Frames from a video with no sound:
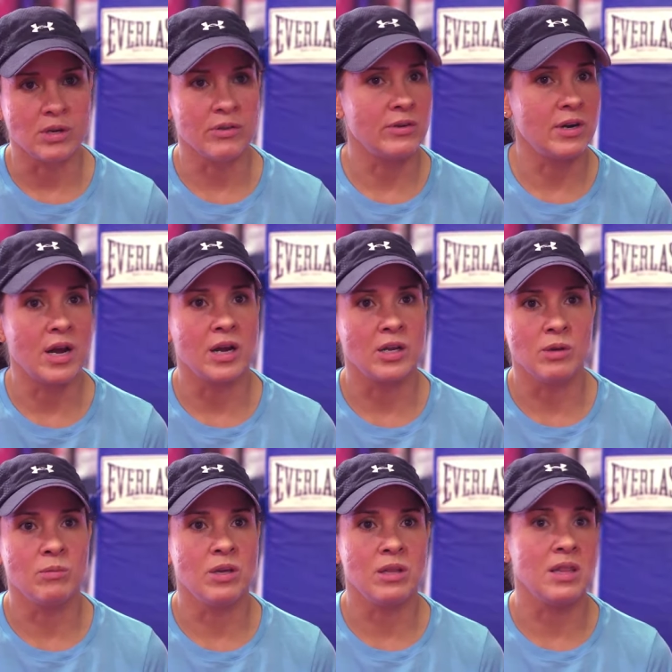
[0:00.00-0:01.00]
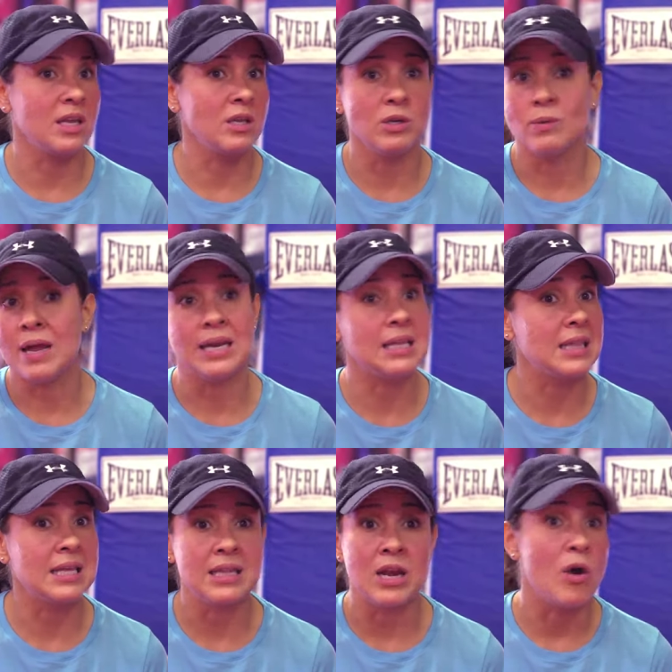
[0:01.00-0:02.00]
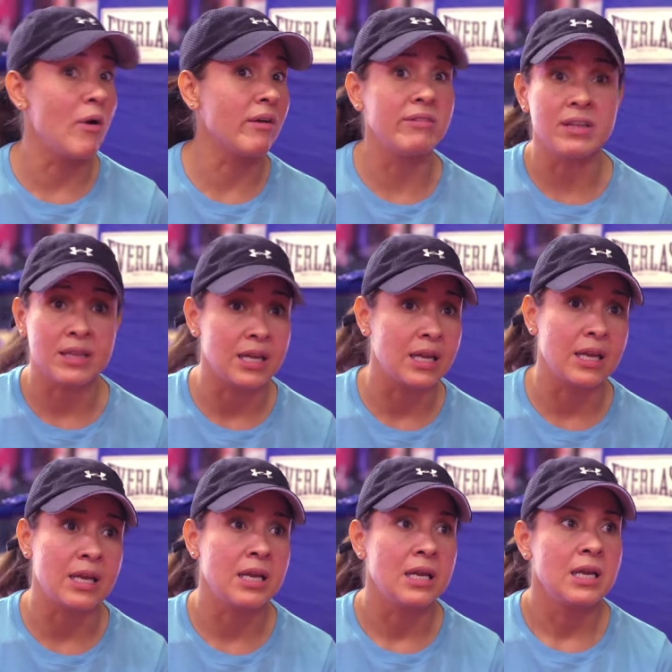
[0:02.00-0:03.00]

You know, they're not human. They can do anything. They know everything.